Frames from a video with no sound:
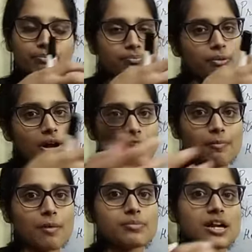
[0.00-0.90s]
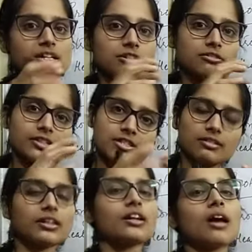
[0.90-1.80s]
polypeptide into its
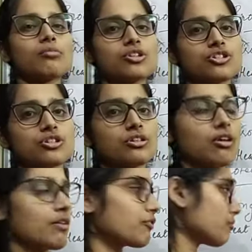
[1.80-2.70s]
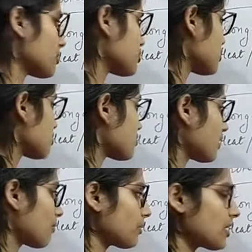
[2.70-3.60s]
three-dimensional conformation. So
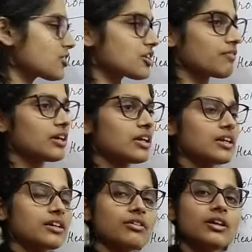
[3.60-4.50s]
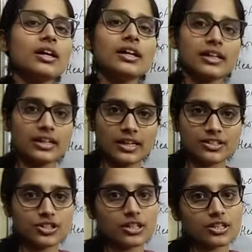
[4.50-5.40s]
temperature will lead to
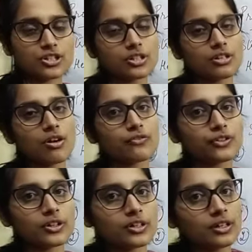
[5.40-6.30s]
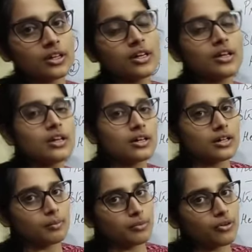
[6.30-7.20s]
denaturation of the
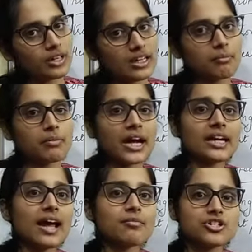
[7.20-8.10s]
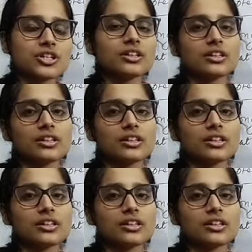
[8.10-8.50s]
protein by damaging